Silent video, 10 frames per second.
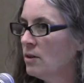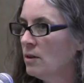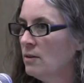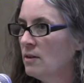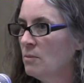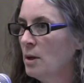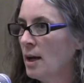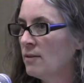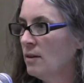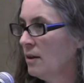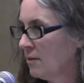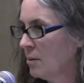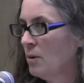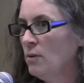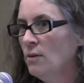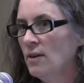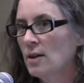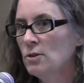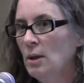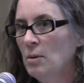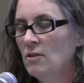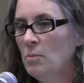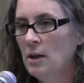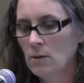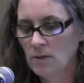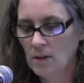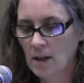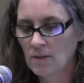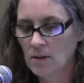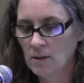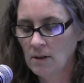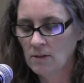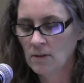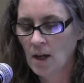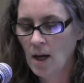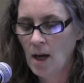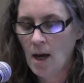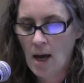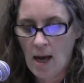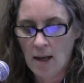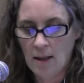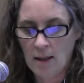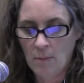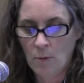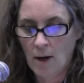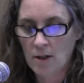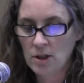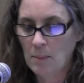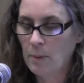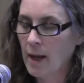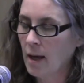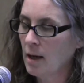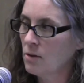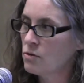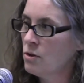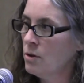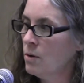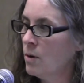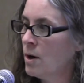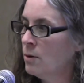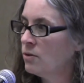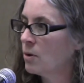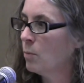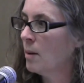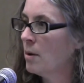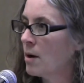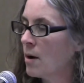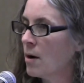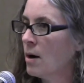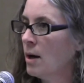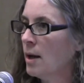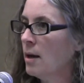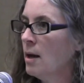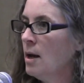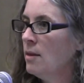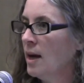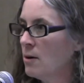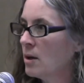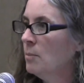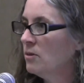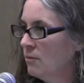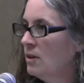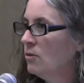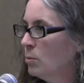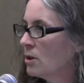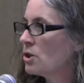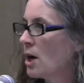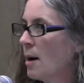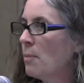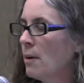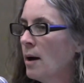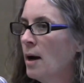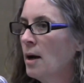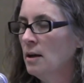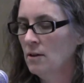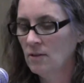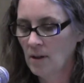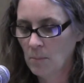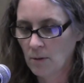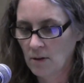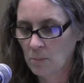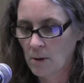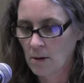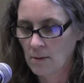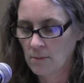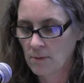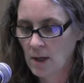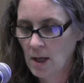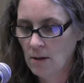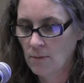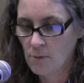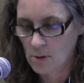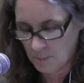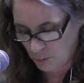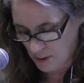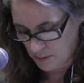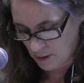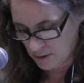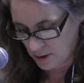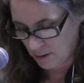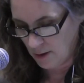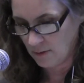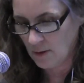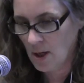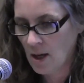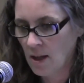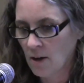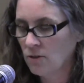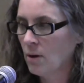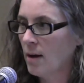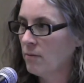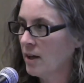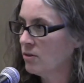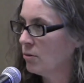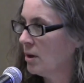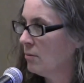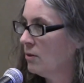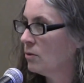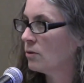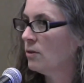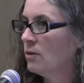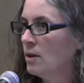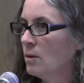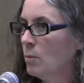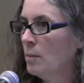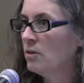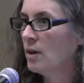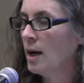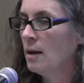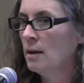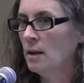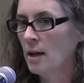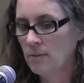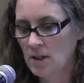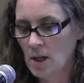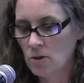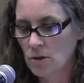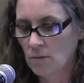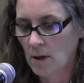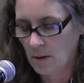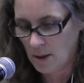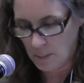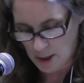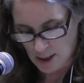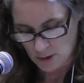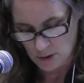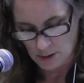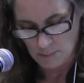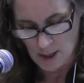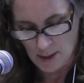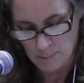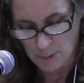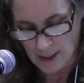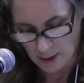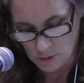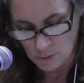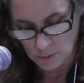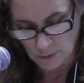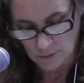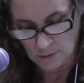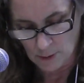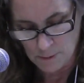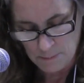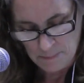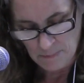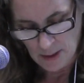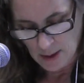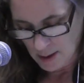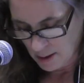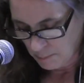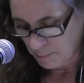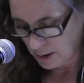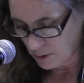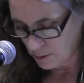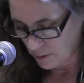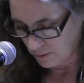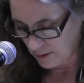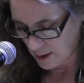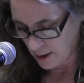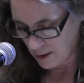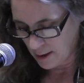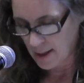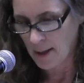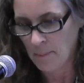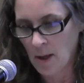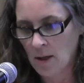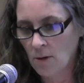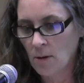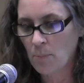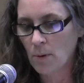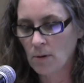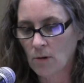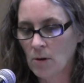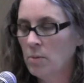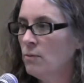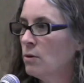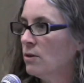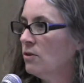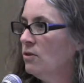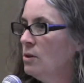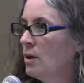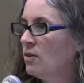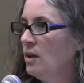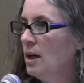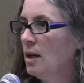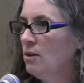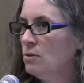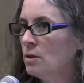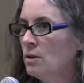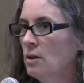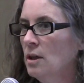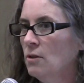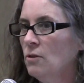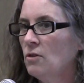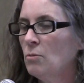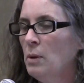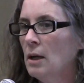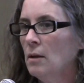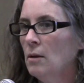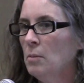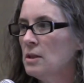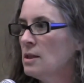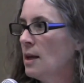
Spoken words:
series that have been excellent. Some of you have actually been speakers in that series. And we're actually planning to host a webinar on the outcomes of this workshop in December as part of the forum's webinar series. They also have lots of great resources on their website, a lot of attention around climate action planning tools. So big kudos there. Another important group, of course, is USDN. You heard Nils speak a little bit